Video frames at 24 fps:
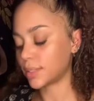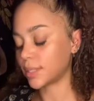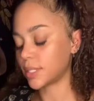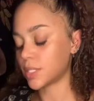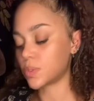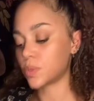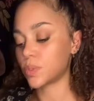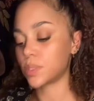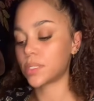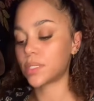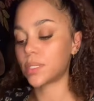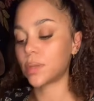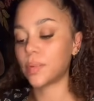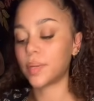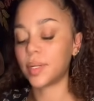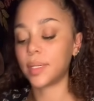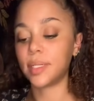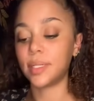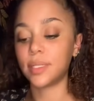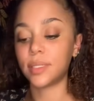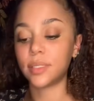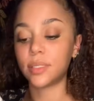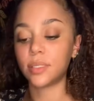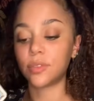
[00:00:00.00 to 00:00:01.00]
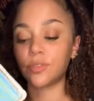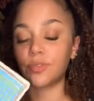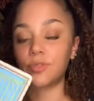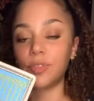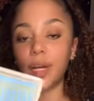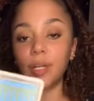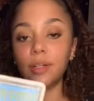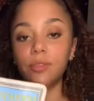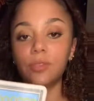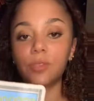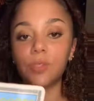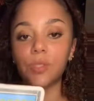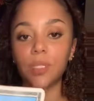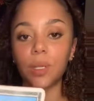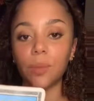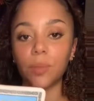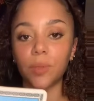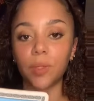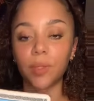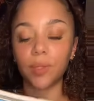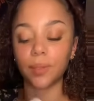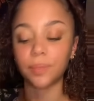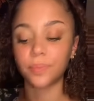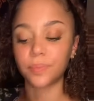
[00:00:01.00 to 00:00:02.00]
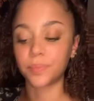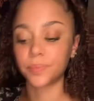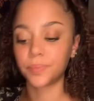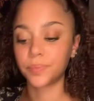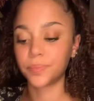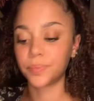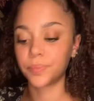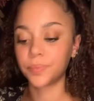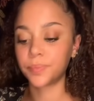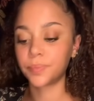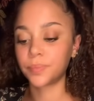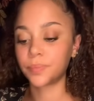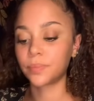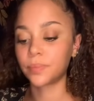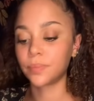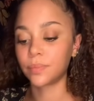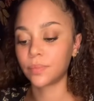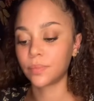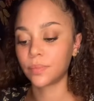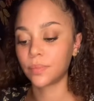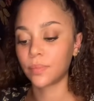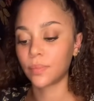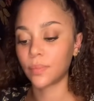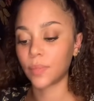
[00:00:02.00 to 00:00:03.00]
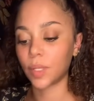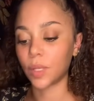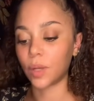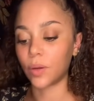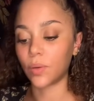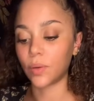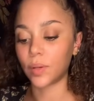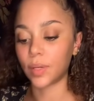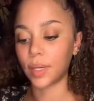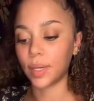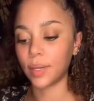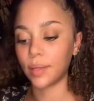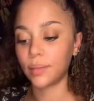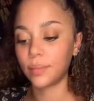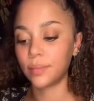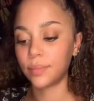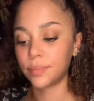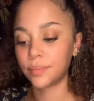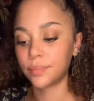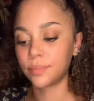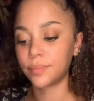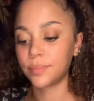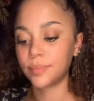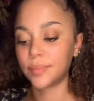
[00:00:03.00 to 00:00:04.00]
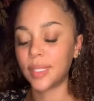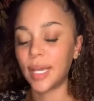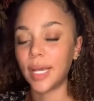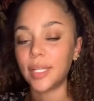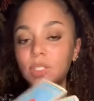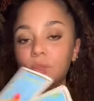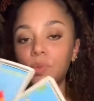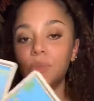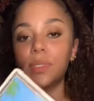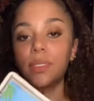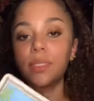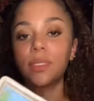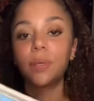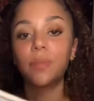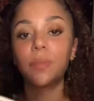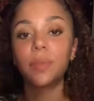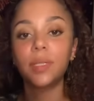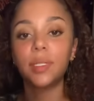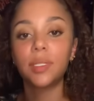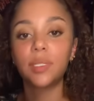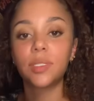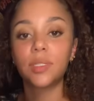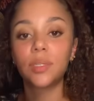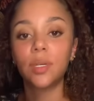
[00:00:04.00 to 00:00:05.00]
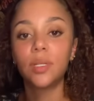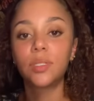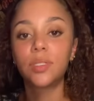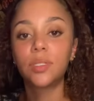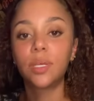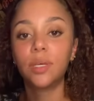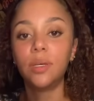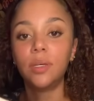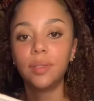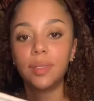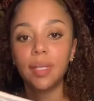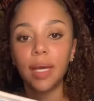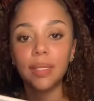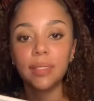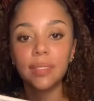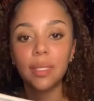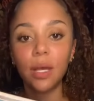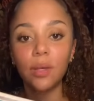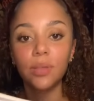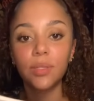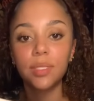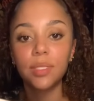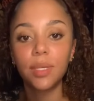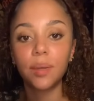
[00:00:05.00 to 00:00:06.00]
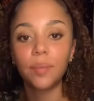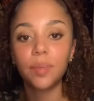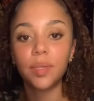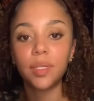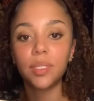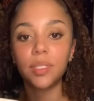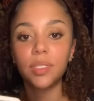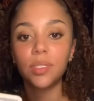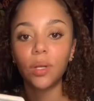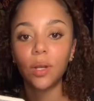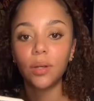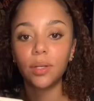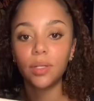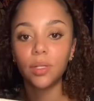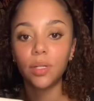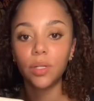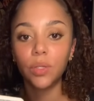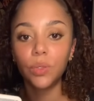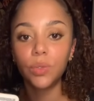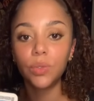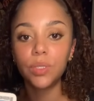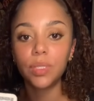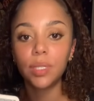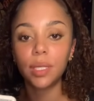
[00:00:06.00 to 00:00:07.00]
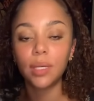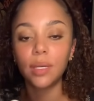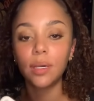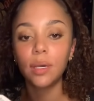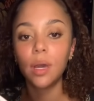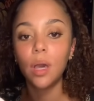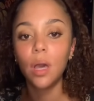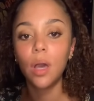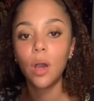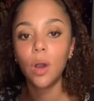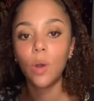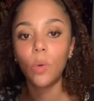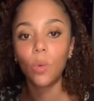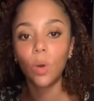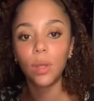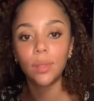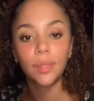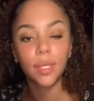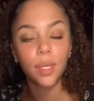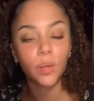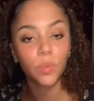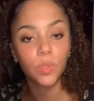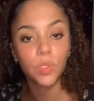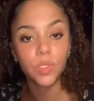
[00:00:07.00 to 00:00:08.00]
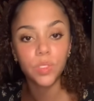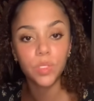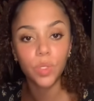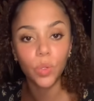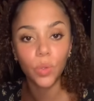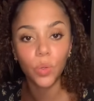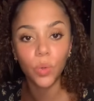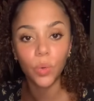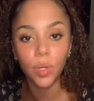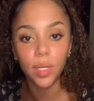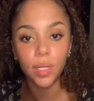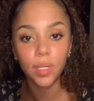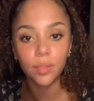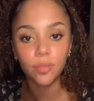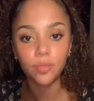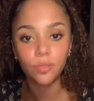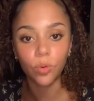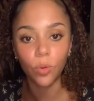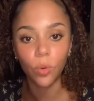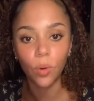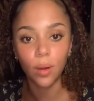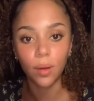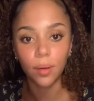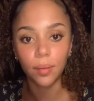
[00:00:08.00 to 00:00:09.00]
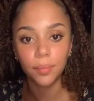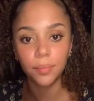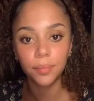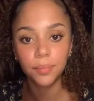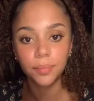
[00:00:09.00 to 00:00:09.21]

That's when somebody needed to fight for something. Okay. That's when somebody, that's how somebody started losing what they were so greedy for.